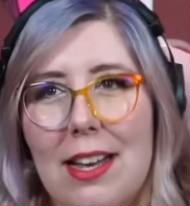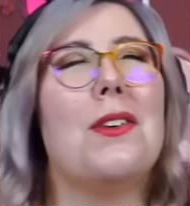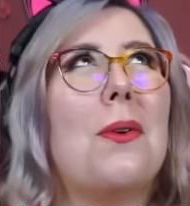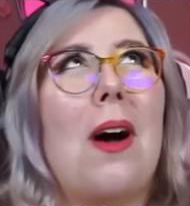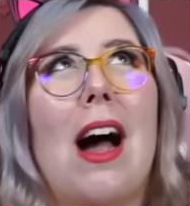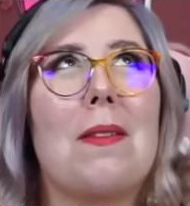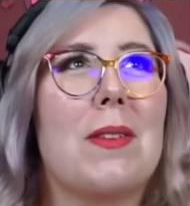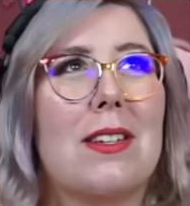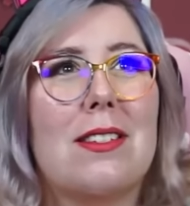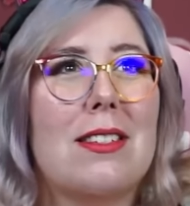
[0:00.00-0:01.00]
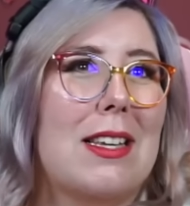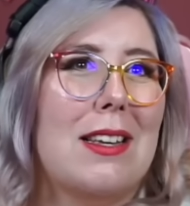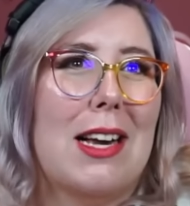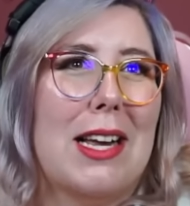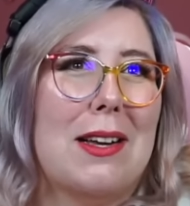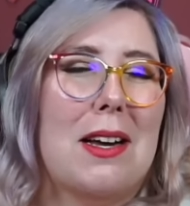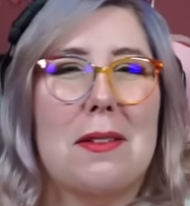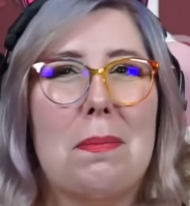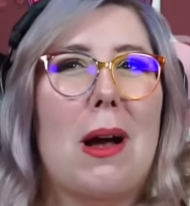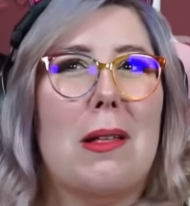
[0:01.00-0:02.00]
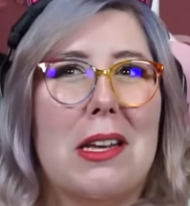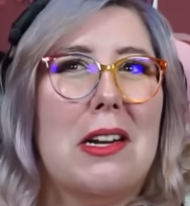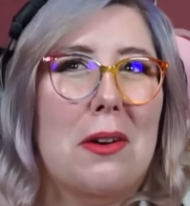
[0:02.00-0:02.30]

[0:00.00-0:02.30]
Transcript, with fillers: you obviously like probably gonna